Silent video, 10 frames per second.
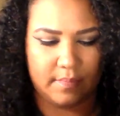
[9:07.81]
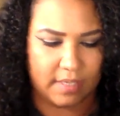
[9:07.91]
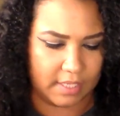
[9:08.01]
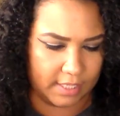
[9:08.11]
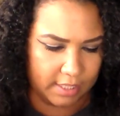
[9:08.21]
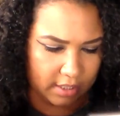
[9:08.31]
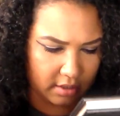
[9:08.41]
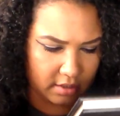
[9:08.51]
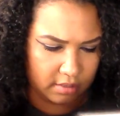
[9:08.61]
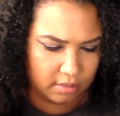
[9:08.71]
by
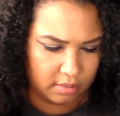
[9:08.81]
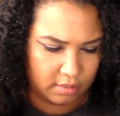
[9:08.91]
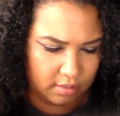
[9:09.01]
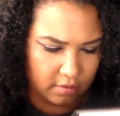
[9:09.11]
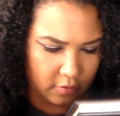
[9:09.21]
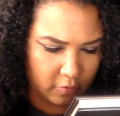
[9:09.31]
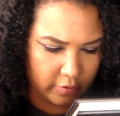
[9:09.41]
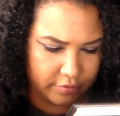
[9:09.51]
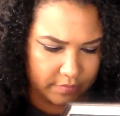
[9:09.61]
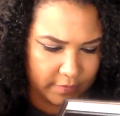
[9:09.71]

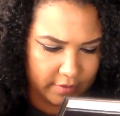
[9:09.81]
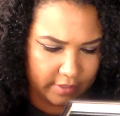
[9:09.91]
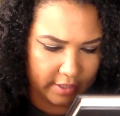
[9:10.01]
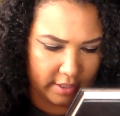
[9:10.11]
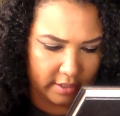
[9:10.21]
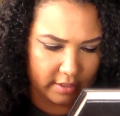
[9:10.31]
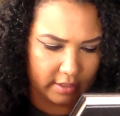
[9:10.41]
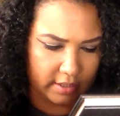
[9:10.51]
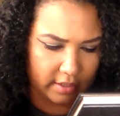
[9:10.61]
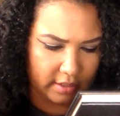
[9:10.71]
Rosemary
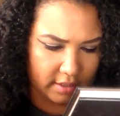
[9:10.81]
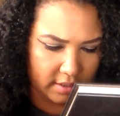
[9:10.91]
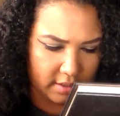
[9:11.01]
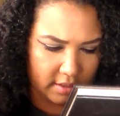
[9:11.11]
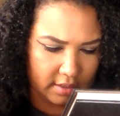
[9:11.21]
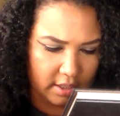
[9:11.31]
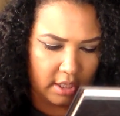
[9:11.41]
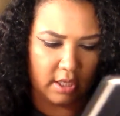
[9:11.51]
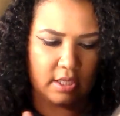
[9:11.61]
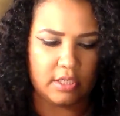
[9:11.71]
Ellen Gelly.
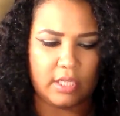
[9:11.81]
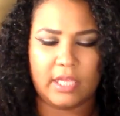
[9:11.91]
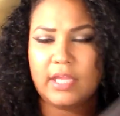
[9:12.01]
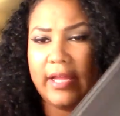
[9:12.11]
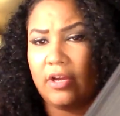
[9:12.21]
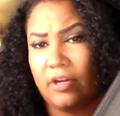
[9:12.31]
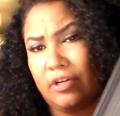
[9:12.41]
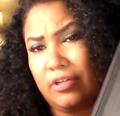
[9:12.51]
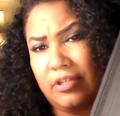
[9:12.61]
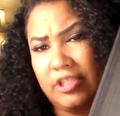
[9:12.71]
I like
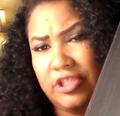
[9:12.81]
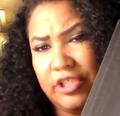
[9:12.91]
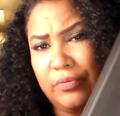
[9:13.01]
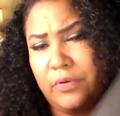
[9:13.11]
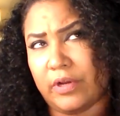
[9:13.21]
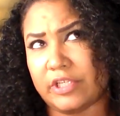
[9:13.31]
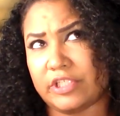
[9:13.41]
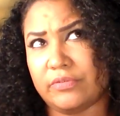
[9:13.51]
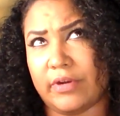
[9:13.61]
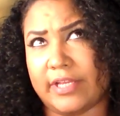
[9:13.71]
her. She
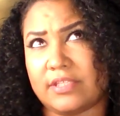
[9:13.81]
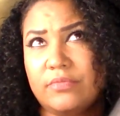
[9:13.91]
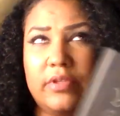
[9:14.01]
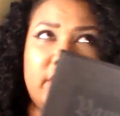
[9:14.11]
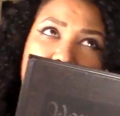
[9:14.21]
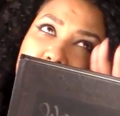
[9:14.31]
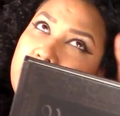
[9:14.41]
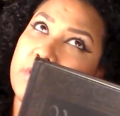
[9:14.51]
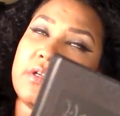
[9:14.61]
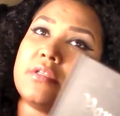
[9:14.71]
writes really
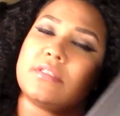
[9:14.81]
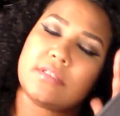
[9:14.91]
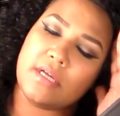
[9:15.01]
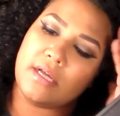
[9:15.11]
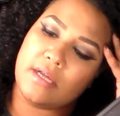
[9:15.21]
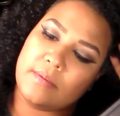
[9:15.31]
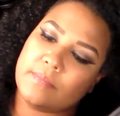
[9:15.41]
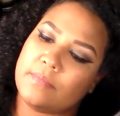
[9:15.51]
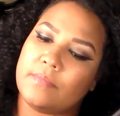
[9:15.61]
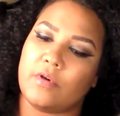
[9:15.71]
good books
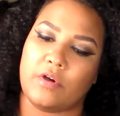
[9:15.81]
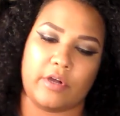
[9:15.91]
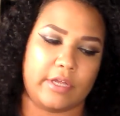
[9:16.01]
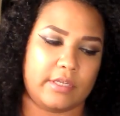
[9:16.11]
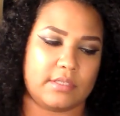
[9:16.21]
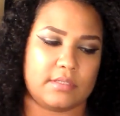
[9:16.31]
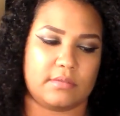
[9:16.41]
on